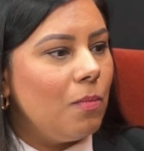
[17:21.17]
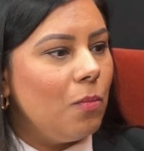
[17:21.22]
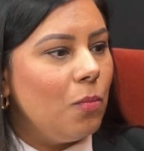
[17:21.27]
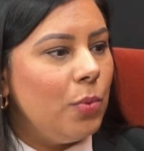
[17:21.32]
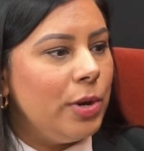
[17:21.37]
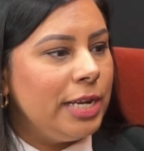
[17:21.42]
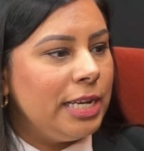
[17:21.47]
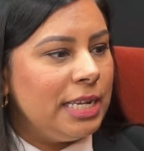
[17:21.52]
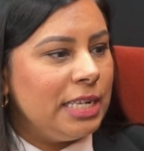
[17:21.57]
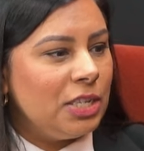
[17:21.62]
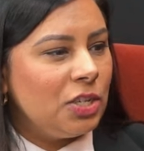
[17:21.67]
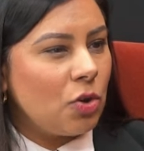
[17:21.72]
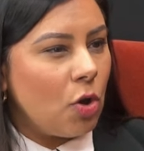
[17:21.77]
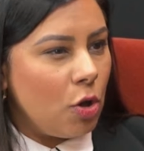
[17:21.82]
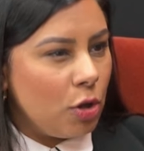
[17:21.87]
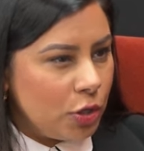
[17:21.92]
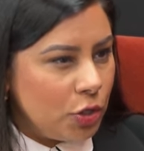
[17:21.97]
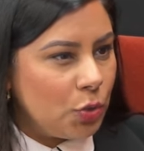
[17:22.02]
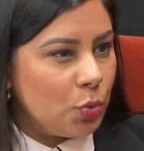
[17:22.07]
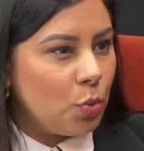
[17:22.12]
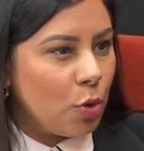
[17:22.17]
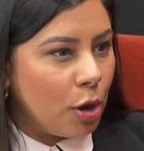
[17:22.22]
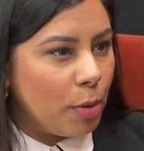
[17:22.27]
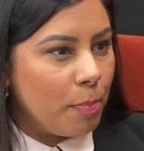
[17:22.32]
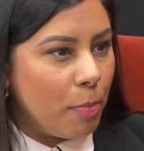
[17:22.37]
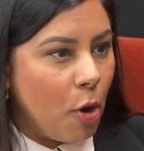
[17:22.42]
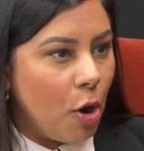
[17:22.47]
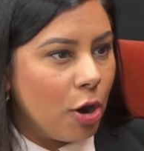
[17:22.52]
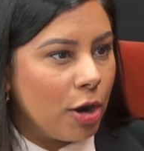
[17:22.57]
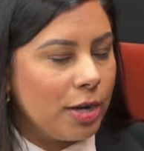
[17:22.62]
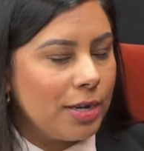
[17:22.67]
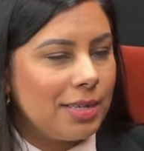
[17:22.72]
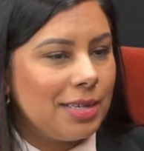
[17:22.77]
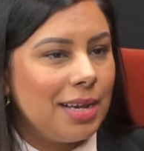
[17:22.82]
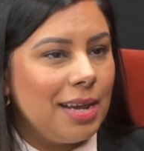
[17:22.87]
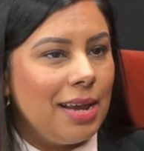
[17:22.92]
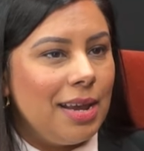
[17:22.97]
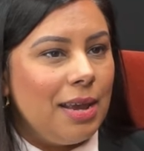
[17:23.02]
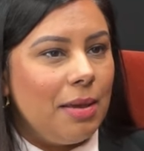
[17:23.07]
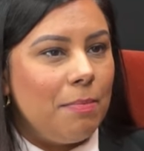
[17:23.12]
we need to all do our part
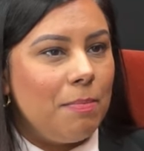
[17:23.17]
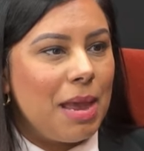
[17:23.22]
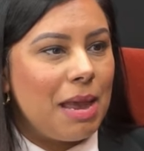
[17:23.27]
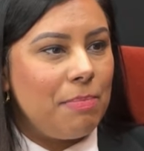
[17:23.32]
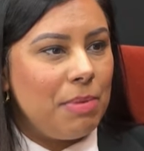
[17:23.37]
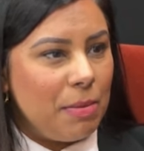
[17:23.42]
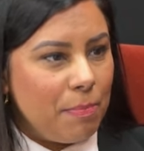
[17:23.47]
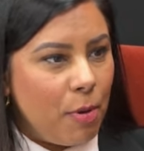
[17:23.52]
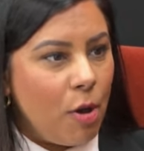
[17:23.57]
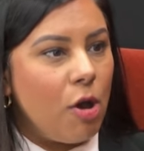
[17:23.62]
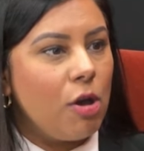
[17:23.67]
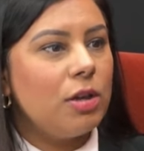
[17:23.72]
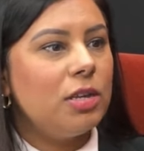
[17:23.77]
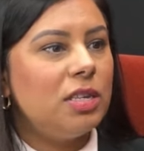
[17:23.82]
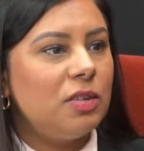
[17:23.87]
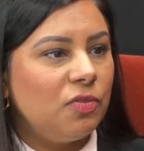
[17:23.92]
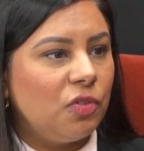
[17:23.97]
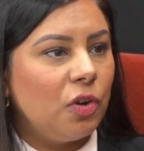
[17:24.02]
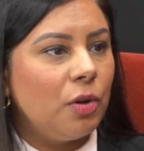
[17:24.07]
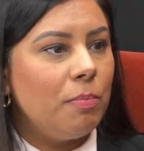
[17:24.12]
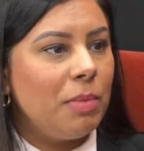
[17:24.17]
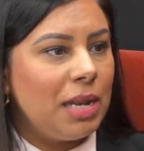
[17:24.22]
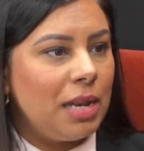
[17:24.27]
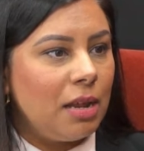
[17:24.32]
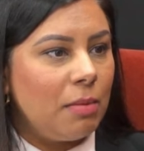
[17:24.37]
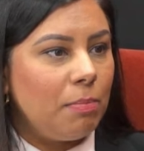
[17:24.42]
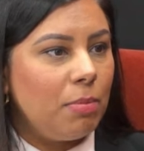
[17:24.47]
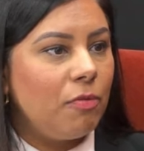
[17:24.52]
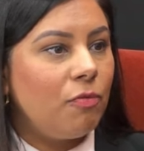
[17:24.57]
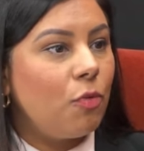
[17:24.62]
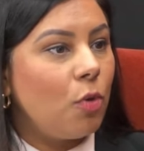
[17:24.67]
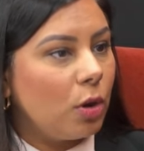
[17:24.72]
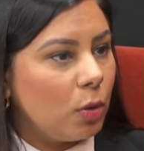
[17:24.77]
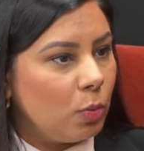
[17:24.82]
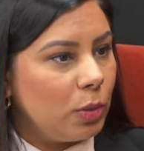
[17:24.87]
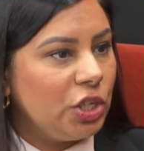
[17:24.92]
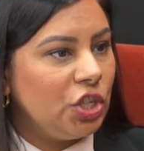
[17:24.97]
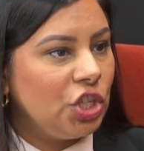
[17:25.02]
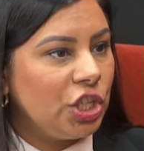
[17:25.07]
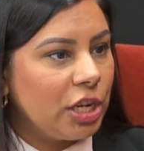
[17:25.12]
maybe pause for a minute before
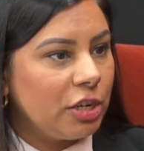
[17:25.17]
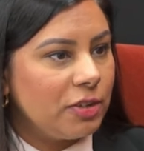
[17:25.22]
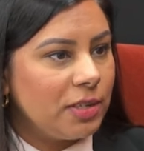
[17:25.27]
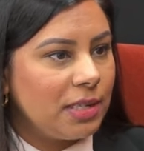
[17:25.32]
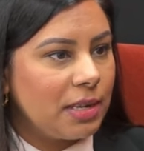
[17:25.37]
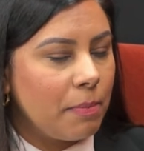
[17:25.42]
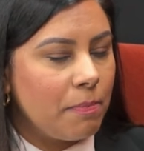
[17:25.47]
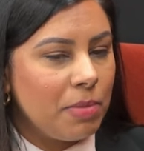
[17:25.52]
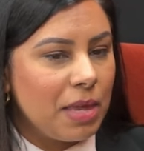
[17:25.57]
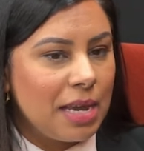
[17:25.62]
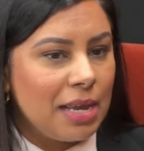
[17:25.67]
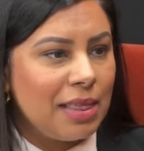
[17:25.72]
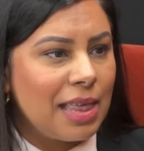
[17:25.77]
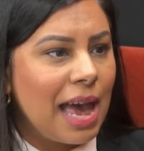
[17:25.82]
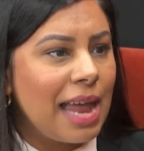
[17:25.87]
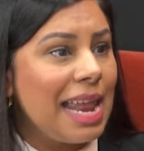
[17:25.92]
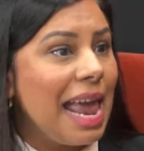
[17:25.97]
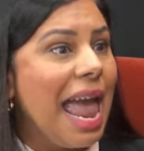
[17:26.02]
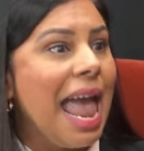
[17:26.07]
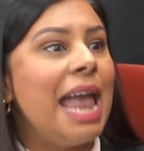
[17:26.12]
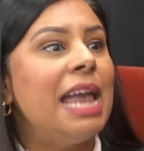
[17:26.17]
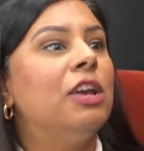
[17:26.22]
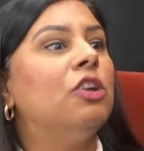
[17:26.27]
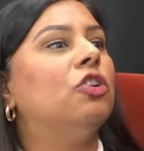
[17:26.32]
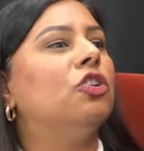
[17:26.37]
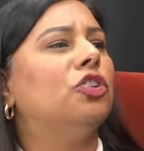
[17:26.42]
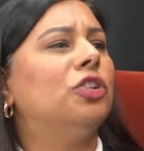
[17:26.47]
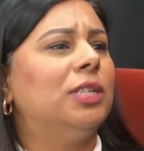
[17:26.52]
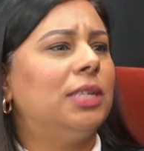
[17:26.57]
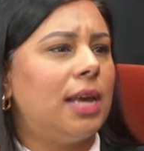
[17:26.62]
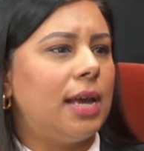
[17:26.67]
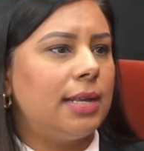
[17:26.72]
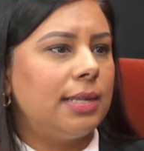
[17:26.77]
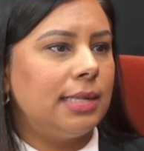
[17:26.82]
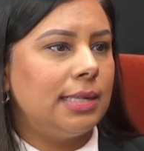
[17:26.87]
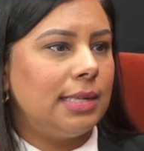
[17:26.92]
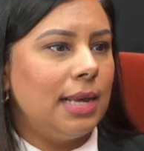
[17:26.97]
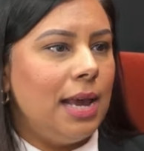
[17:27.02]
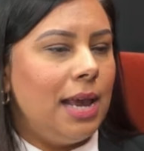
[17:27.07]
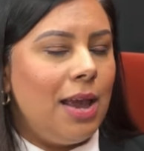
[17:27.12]
we share something that yes. angers
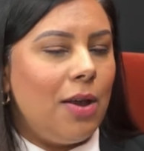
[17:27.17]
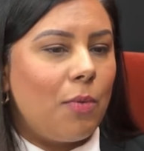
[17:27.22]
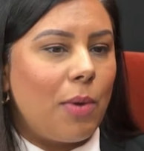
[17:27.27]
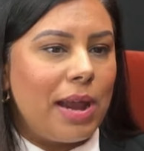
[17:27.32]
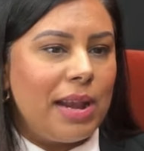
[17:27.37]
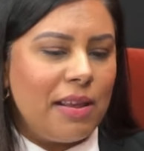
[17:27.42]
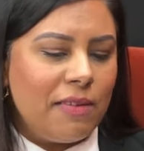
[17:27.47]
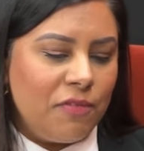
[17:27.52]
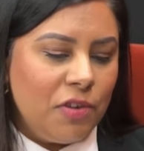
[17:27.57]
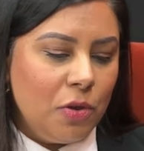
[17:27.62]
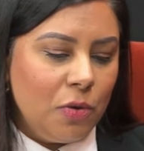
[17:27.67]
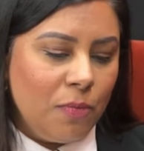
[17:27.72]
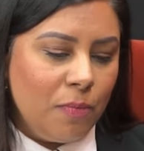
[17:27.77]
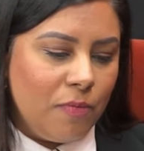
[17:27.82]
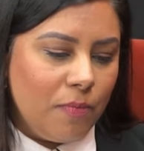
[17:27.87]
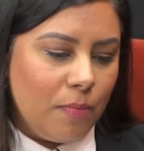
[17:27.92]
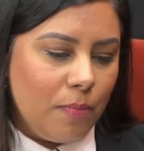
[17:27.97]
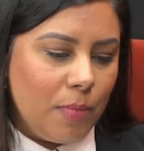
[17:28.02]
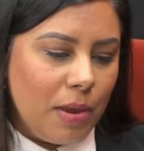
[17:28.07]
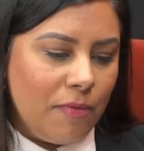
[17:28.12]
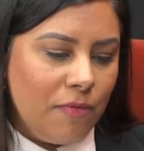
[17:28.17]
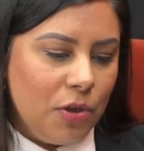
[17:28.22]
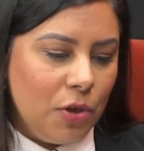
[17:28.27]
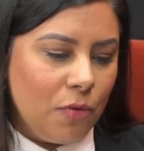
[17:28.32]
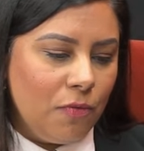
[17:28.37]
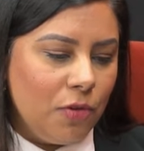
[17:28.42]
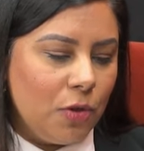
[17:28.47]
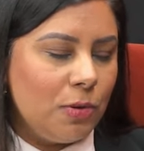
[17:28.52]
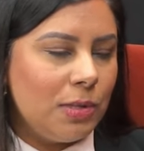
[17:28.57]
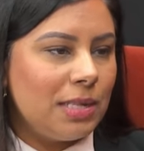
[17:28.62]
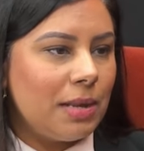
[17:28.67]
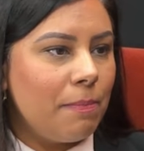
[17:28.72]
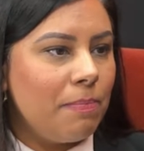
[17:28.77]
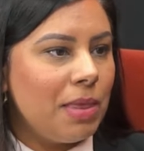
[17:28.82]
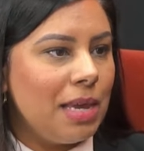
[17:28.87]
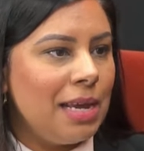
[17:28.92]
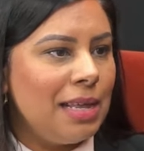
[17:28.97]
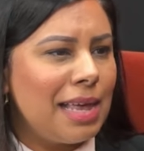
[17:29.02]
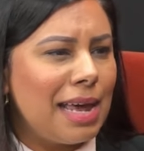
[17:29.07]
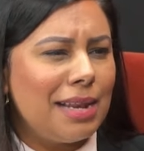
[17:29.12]
us right if you if you view
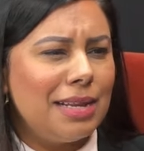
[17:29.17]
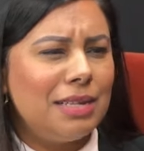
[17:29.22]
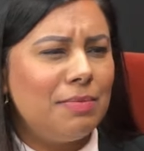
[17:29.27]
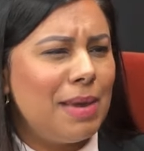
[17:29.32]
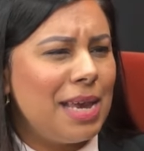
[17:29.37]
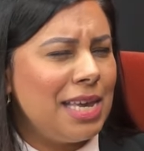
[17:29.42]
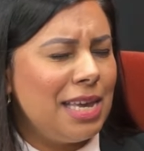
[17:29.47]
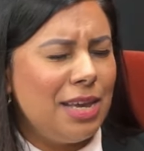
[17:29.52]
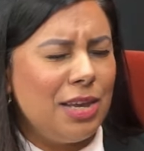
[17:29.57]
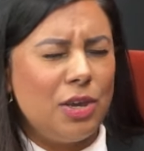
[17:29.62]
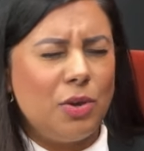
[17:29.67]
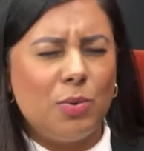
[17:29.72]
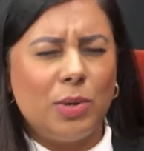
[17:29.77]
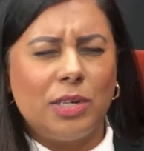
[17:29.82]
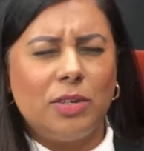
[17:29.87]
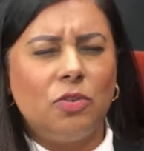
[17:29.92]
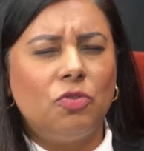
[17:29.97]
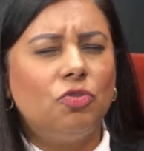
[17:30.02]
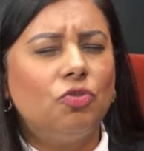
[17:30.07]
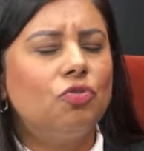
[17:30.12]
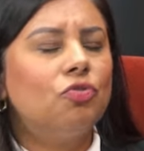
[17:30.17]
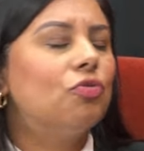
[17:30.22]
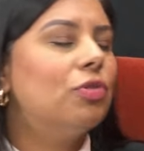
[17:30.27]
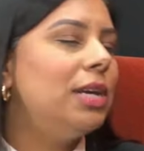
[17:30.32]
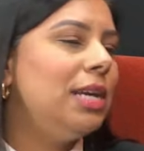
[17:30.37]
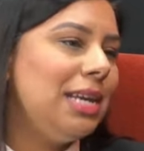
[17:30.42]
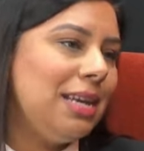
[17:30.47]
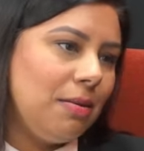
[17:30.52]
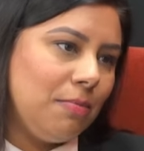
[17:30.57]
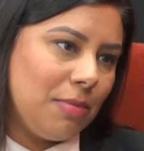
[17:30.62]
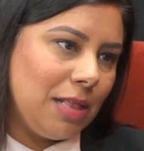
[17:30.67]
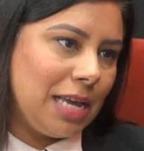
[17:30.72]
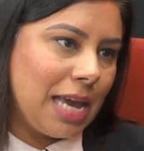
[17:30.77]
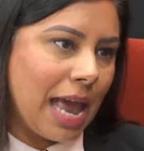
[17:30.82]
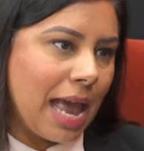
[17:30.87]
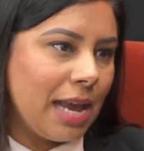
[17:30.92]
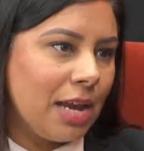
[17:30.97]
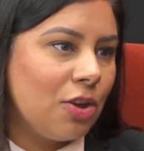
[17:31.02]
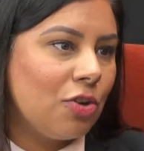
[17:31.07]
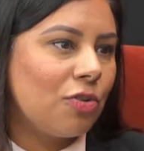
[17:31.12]
something that is making you extremely
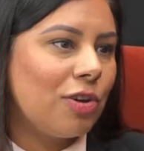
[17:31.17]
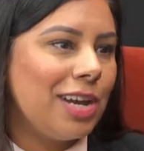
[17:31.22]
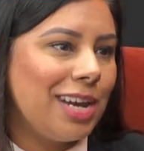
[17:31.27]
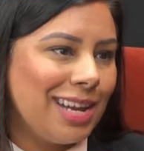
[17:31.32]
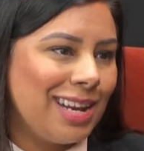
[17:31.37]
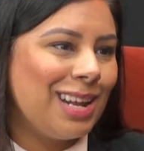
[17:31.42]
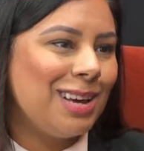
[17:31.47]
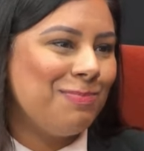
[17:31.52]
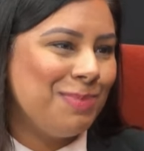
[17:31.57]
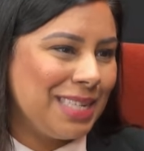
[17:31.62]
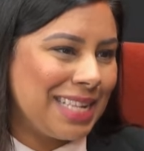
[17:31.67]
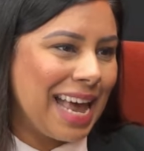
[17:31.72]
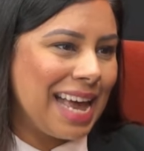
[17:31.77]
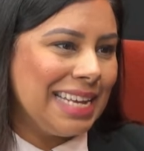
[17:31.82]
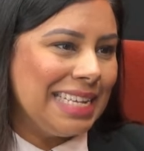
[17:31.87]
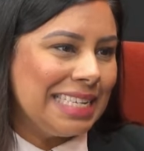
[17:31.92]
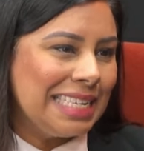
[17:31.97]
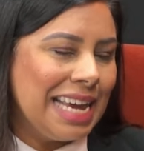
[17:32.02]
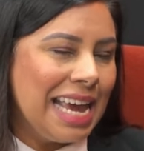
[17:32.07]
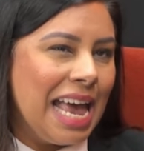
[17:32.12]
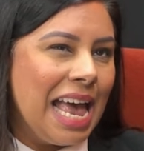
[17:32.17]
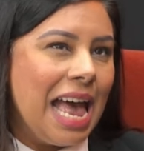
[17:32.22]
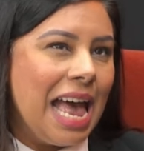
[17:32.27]
angry, angry. and upset,